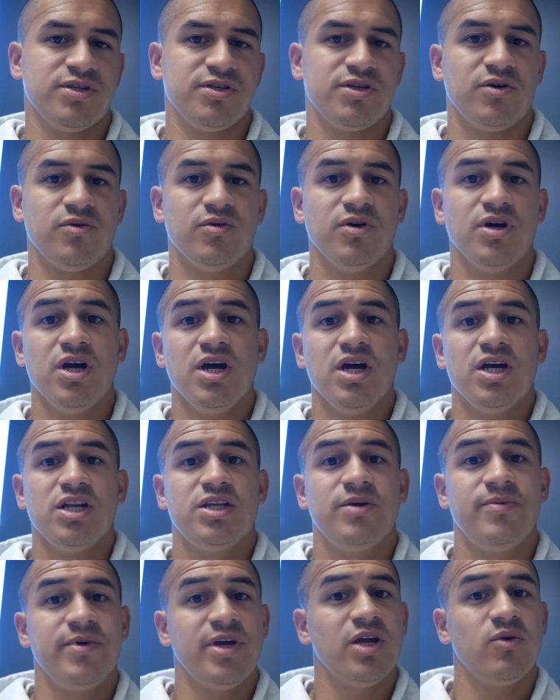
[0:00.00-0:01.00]
So
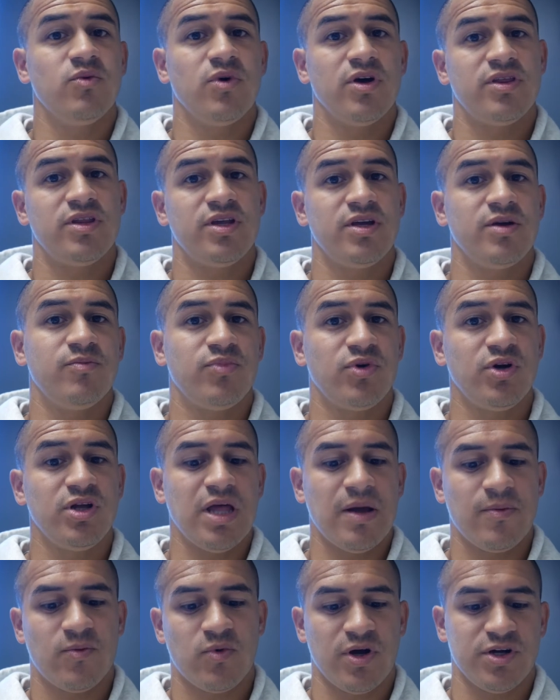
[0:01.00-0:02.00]
to begin with, the
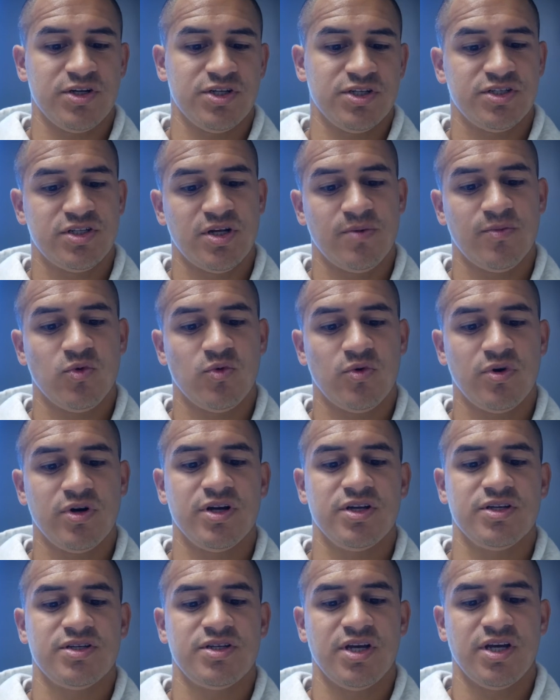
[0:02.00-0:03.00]
pre-lab questions, number one,
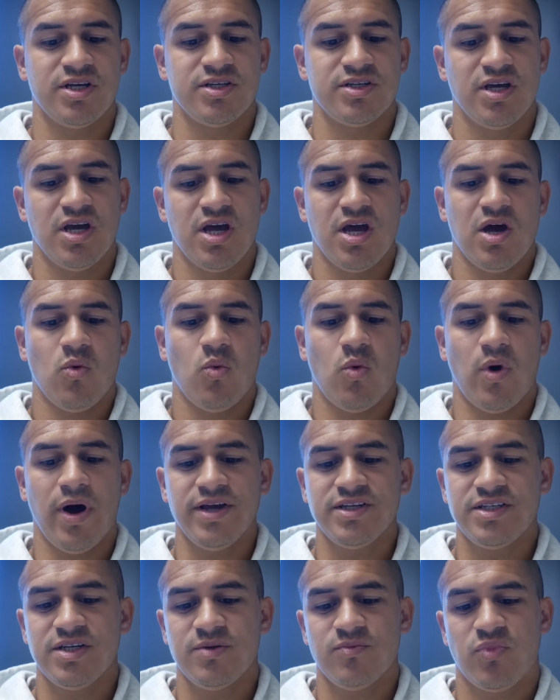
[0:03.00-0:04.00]
it says, why
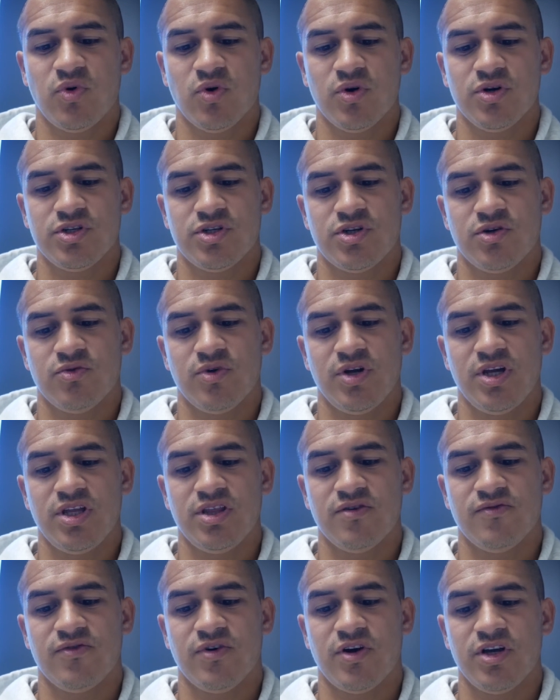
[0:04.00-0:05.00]
is it important to read
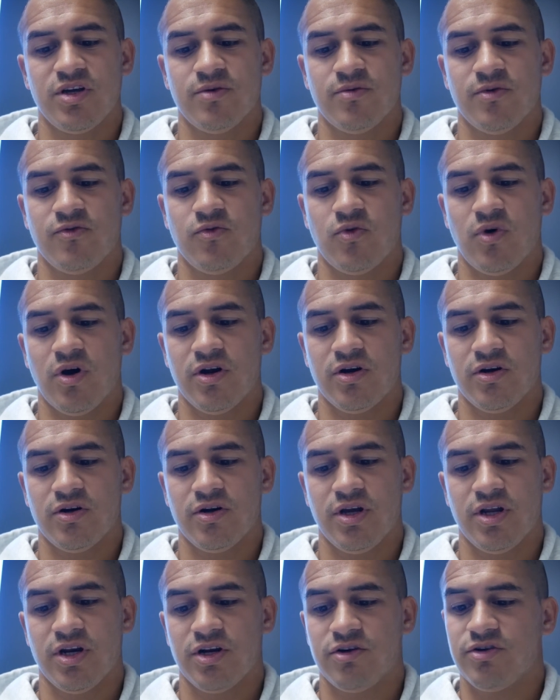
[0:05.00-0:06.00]
the volume of water
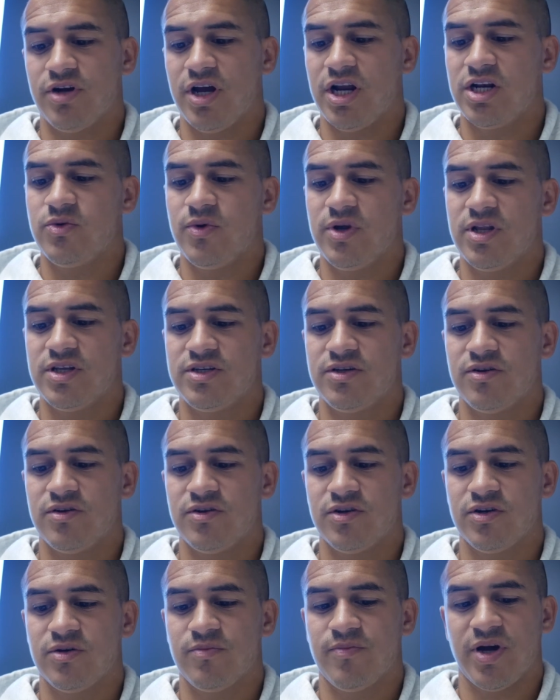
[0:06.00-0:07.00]
in a graduated
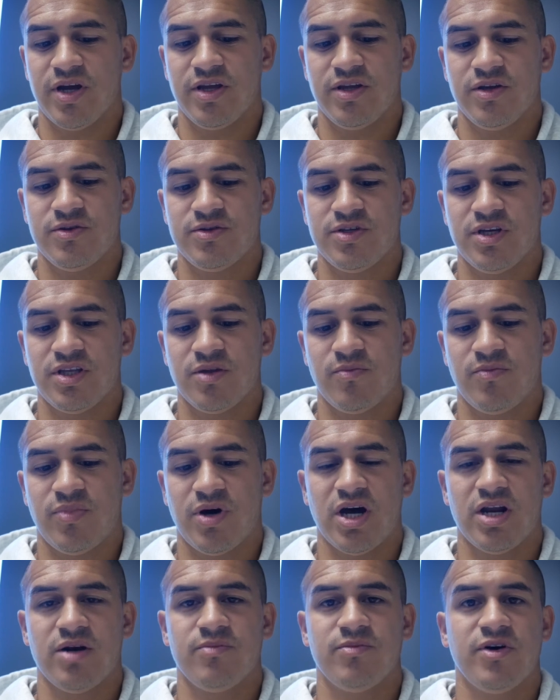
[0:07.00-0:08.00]
cylinder by using the
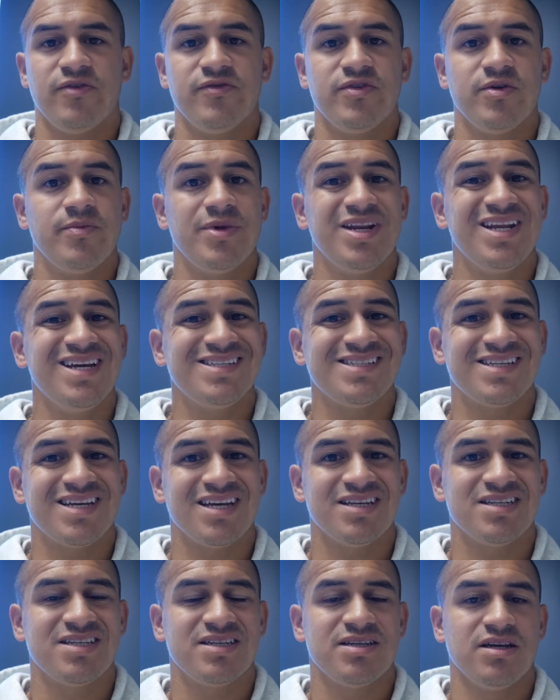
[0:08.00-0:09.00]
bottom of the
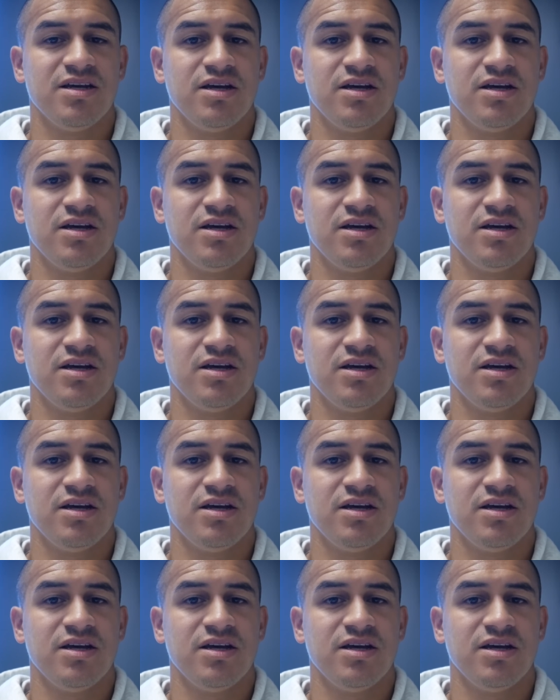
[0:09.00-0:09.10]
meniscus?